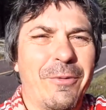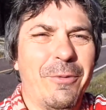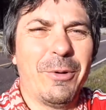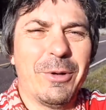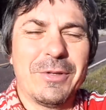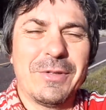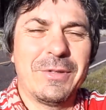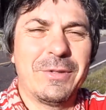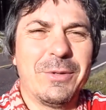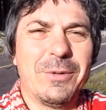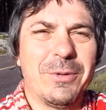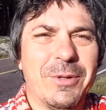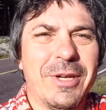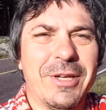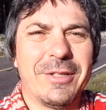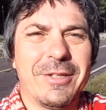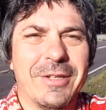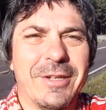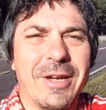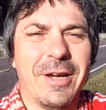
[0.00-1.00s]
what's still
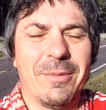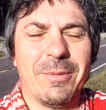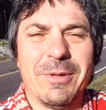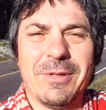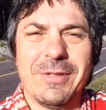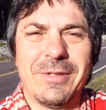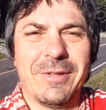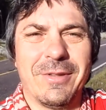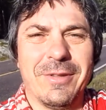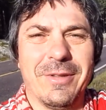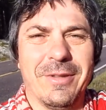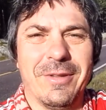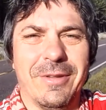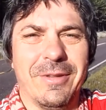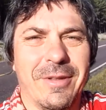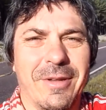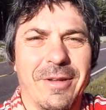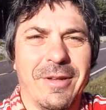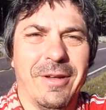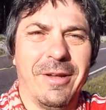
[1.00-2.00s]
yet to come.
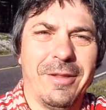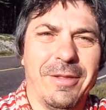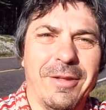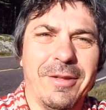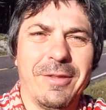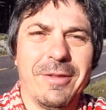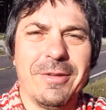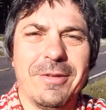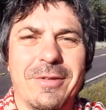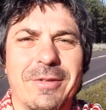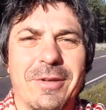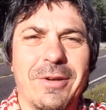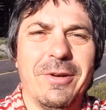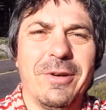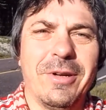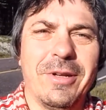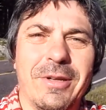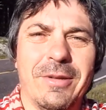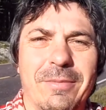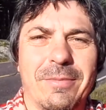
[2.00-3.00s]
I think this is
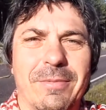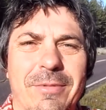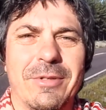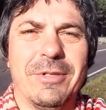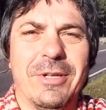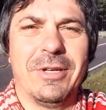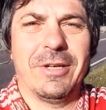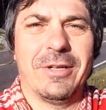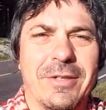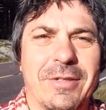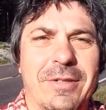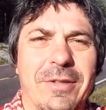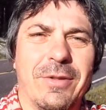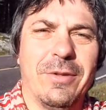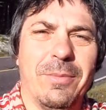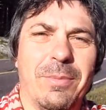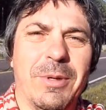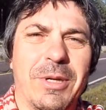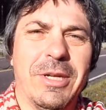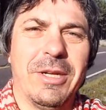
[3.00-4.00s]
only just
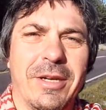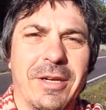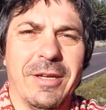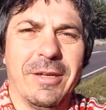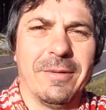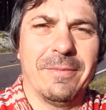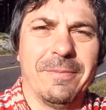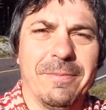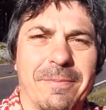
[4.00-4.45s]
the beginning.